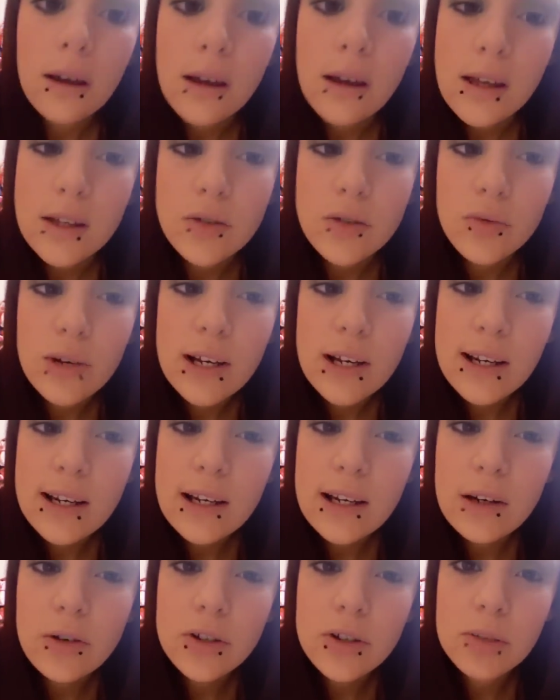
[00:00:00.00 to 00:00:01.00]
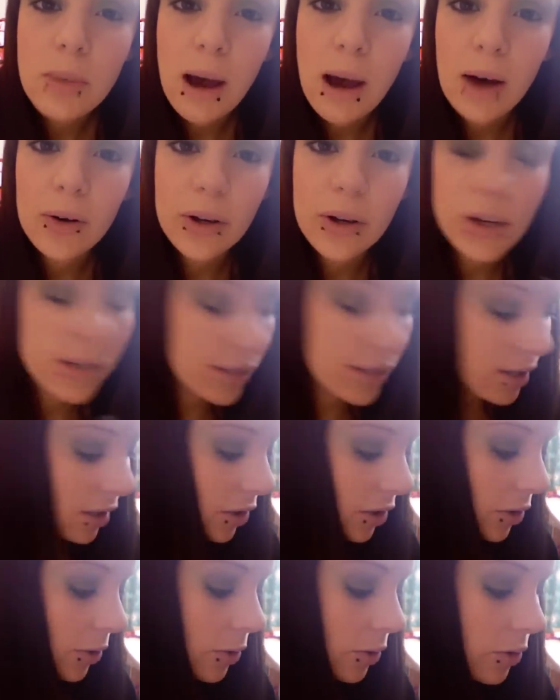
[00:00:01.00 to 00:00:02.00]
It's really loose powder, so
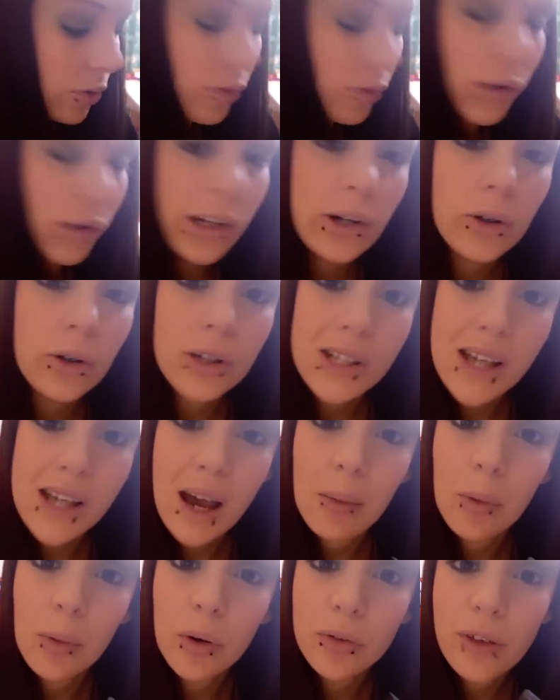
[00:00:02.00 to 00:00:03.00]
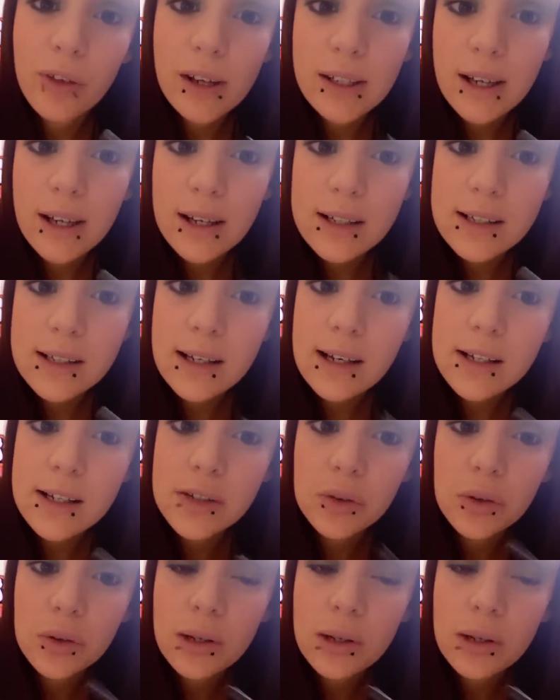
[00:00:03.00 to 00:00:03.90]
you've really got to tap off any excess or